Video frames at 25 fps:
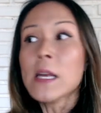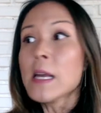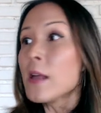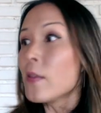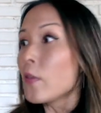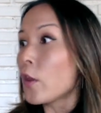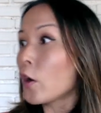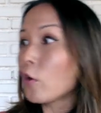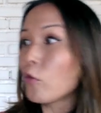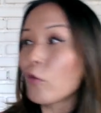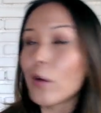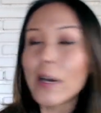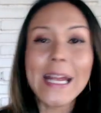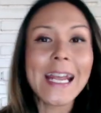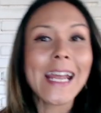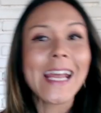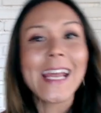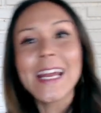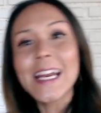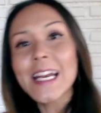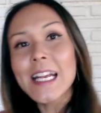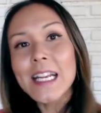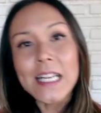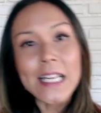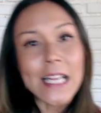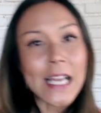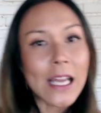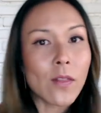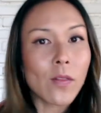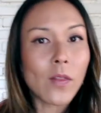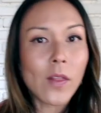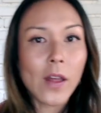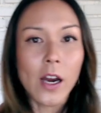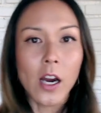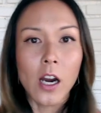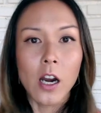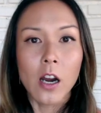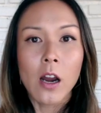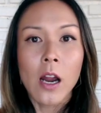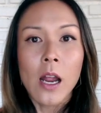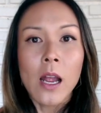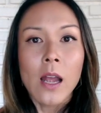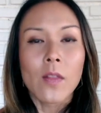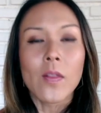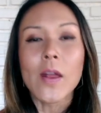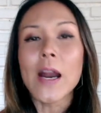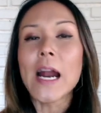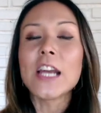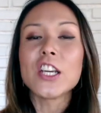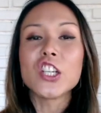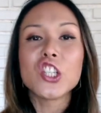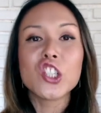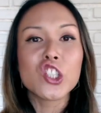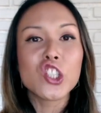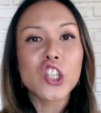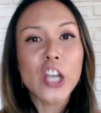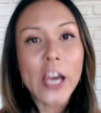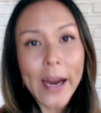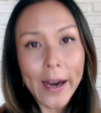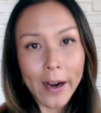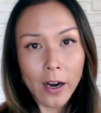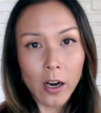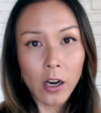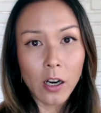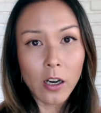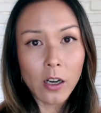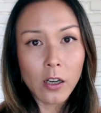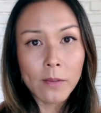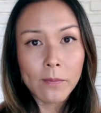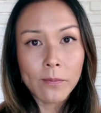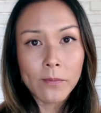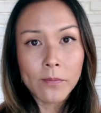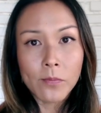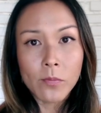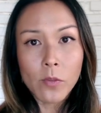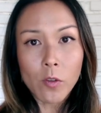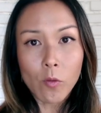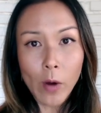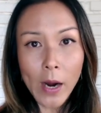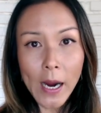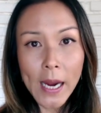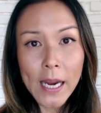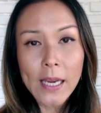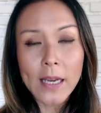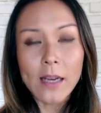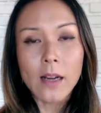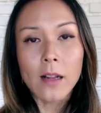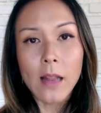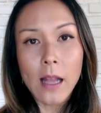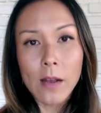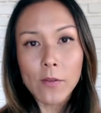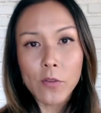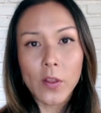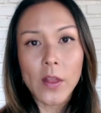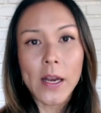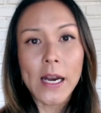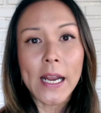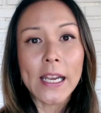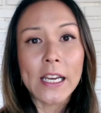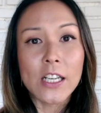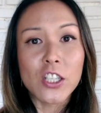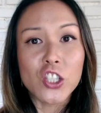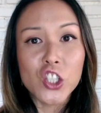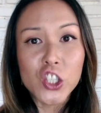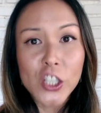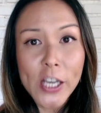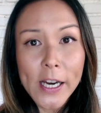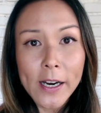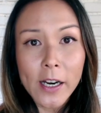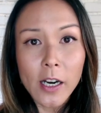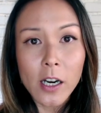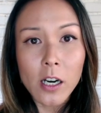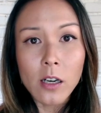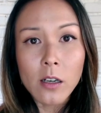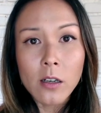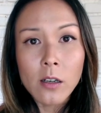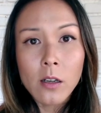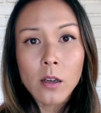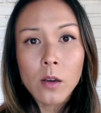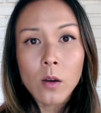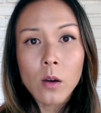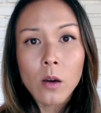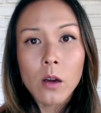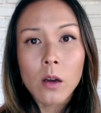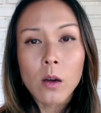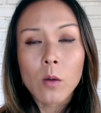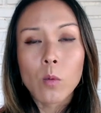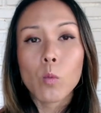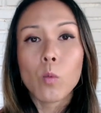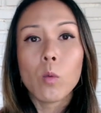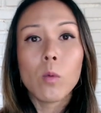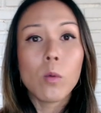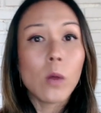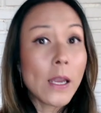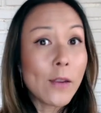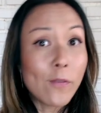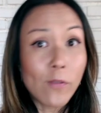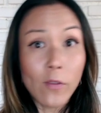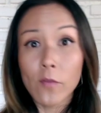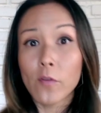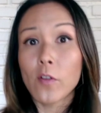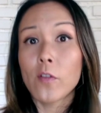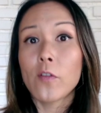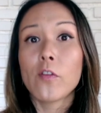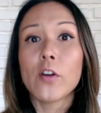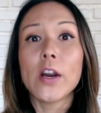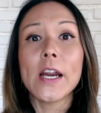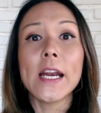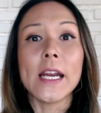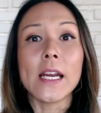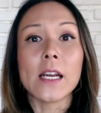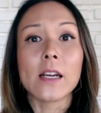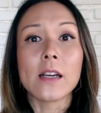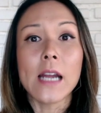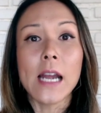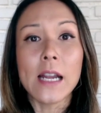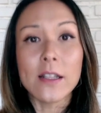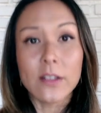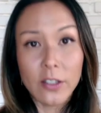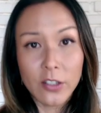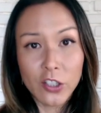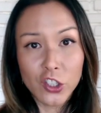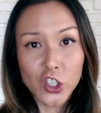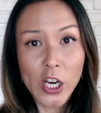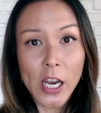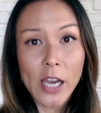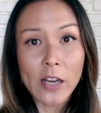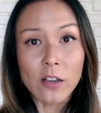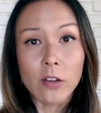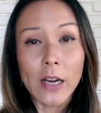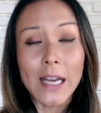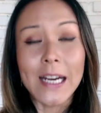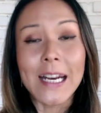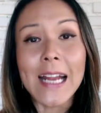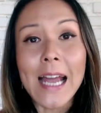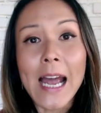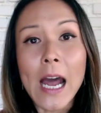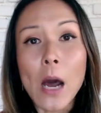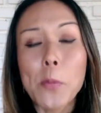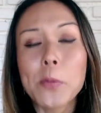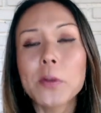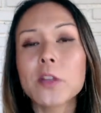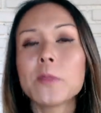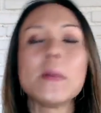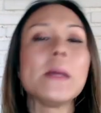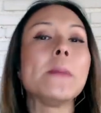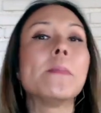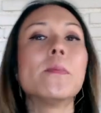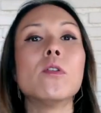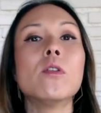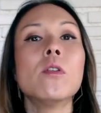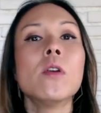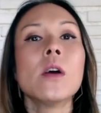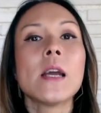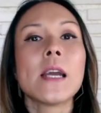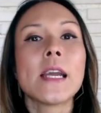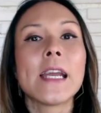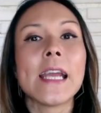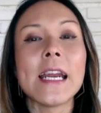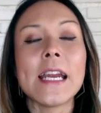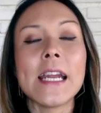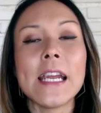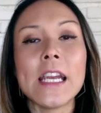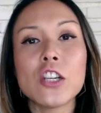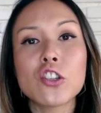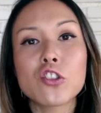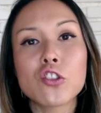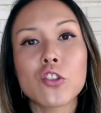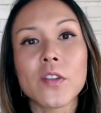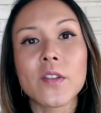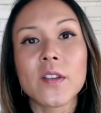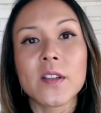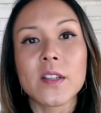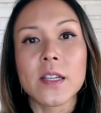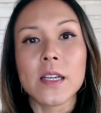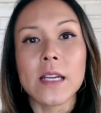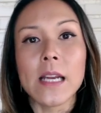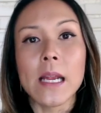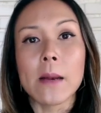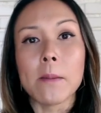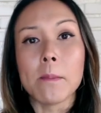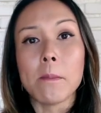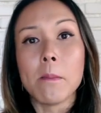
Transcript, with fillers: that are already hidden in there that I share, right, in a level that I can share even for free at this channel. And it helps people get interested in